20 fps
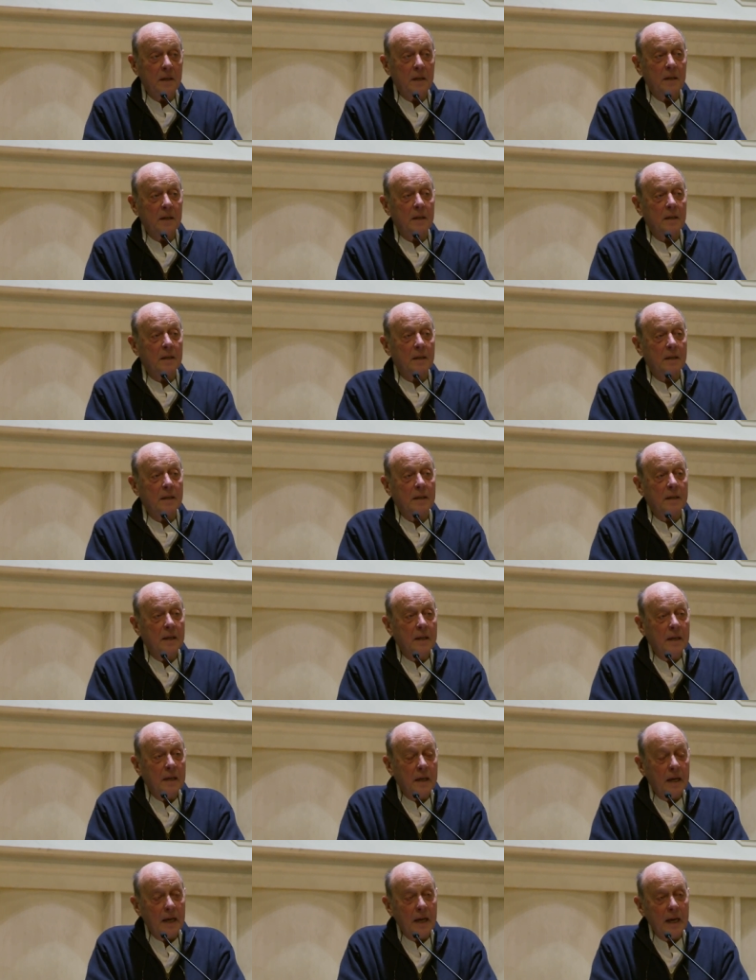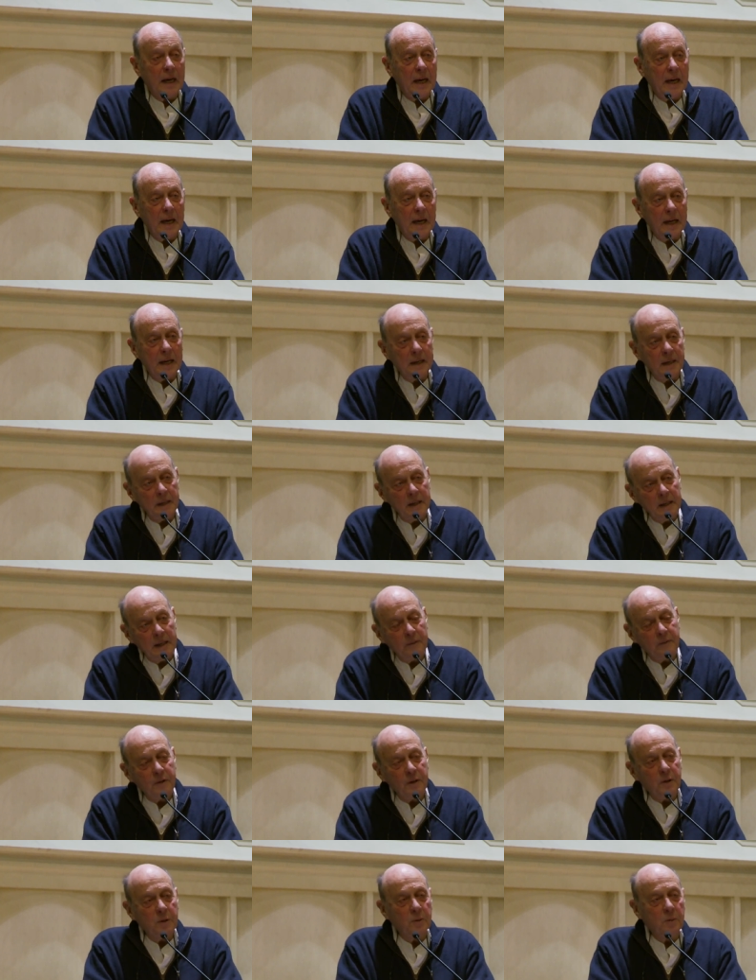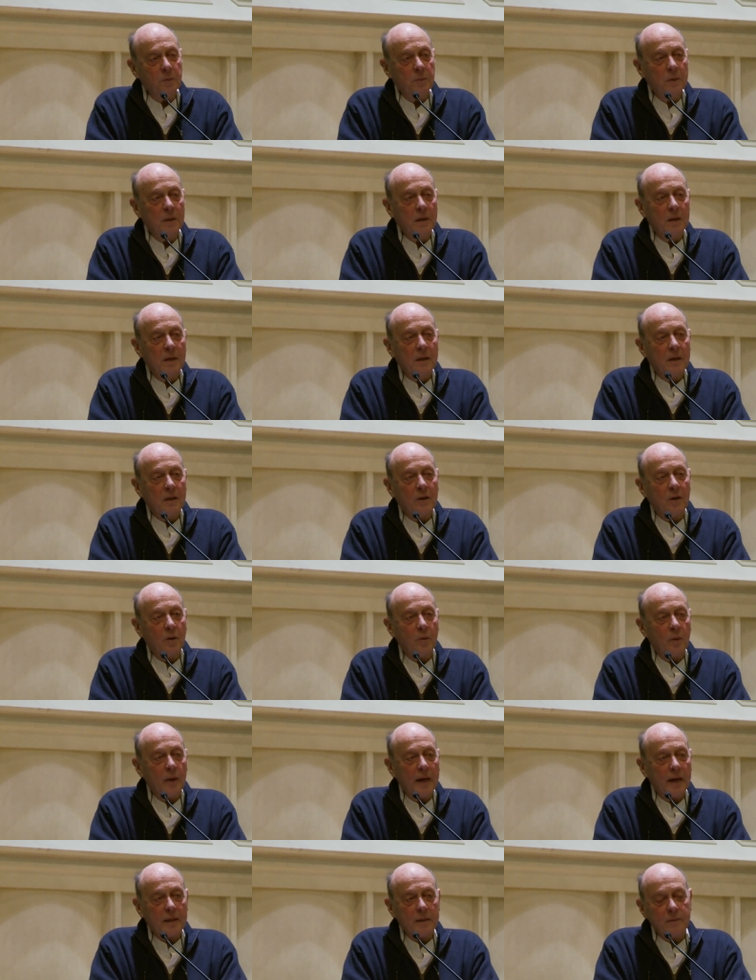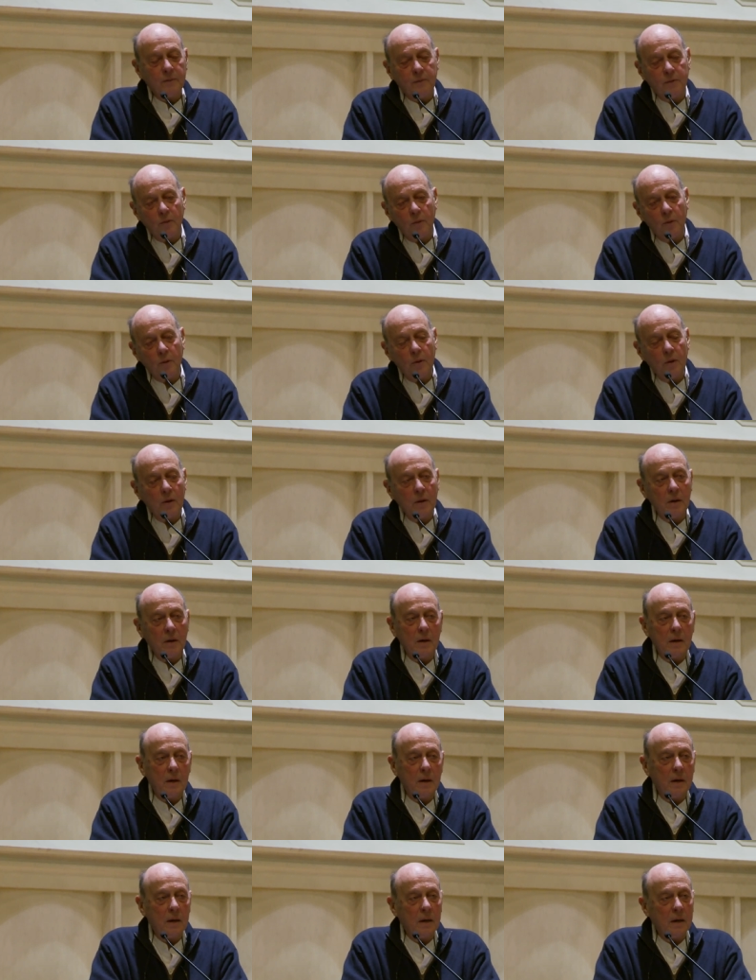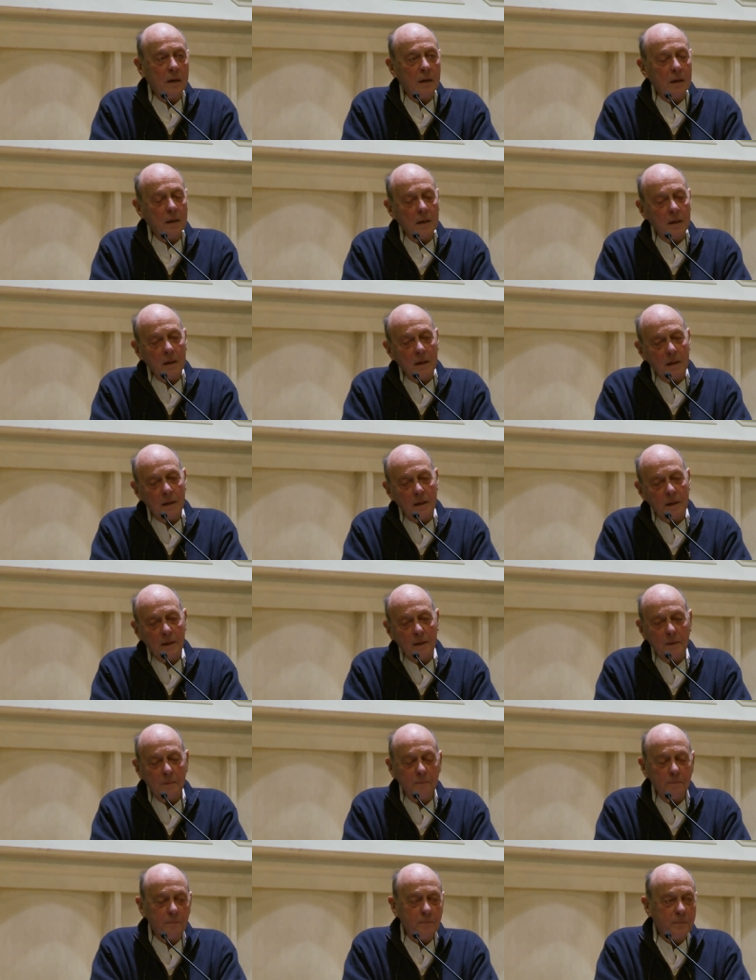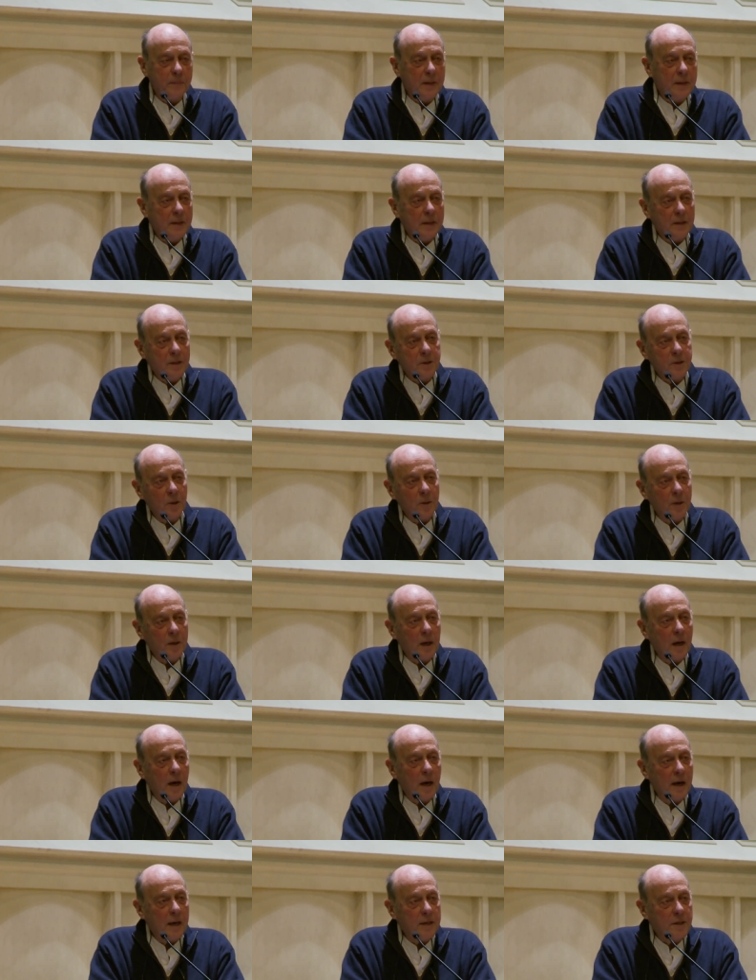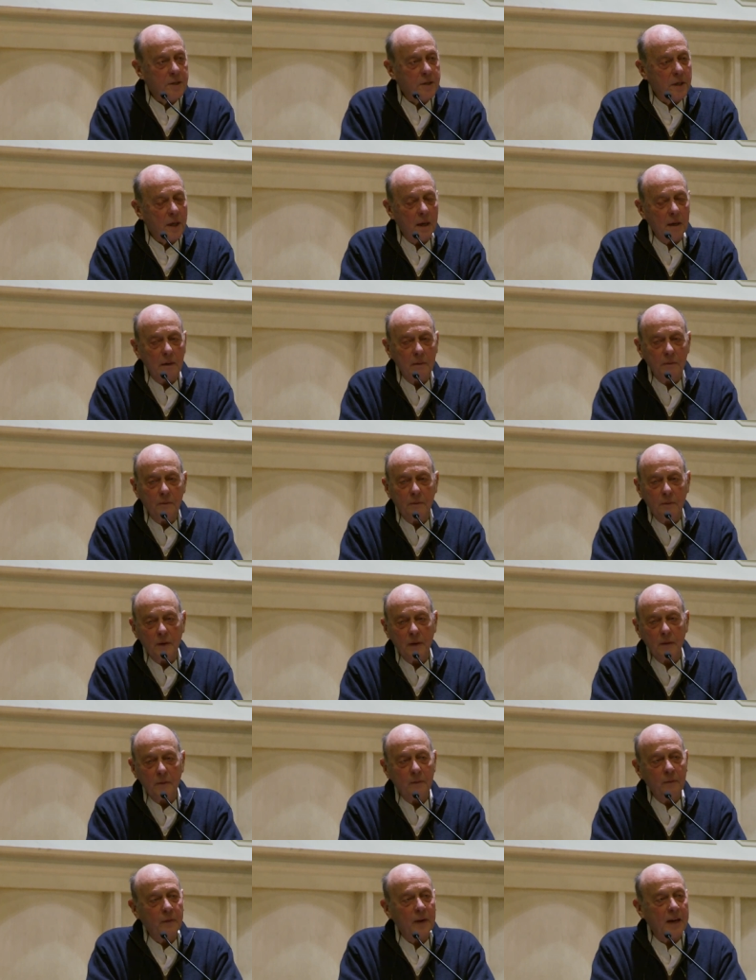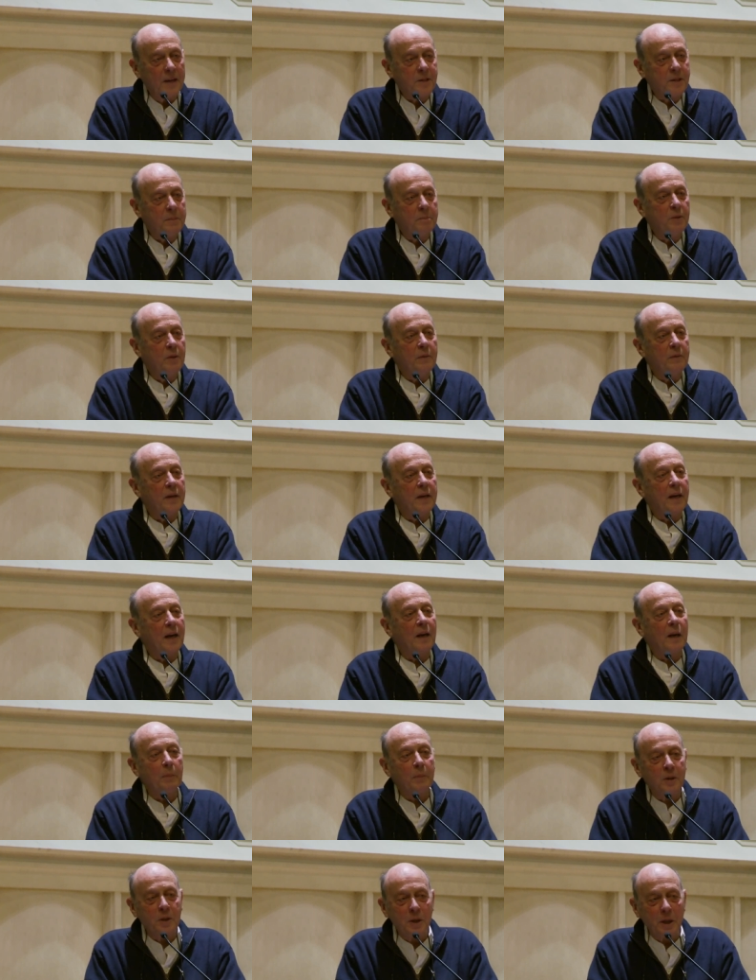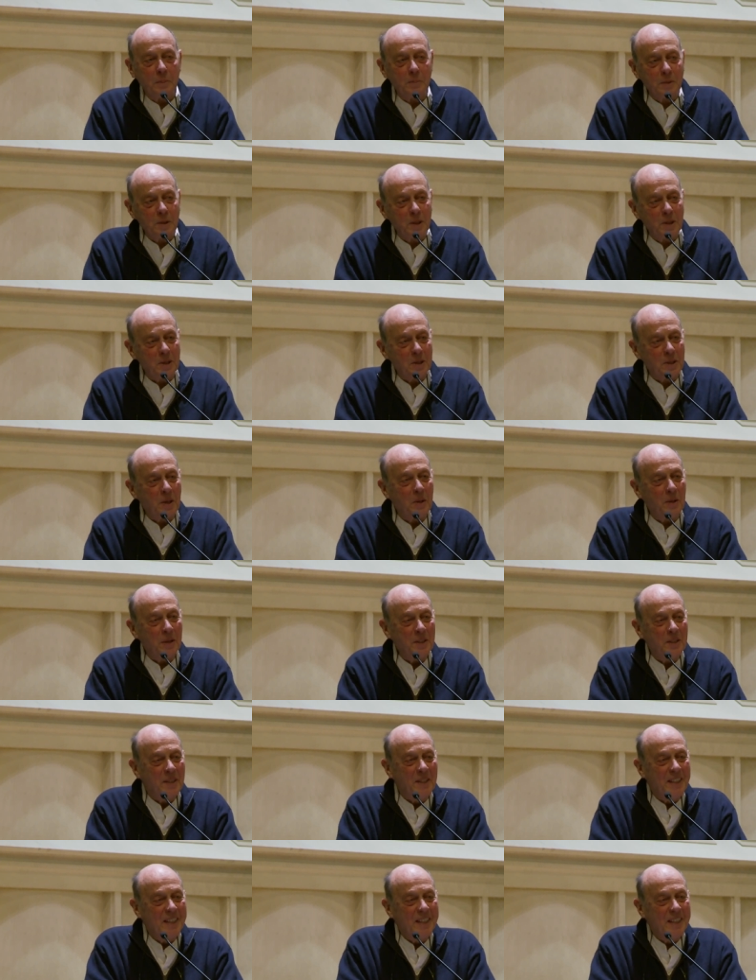Uh, and if you correct for um, certain kinds of, fast-moving clipper ships and so on,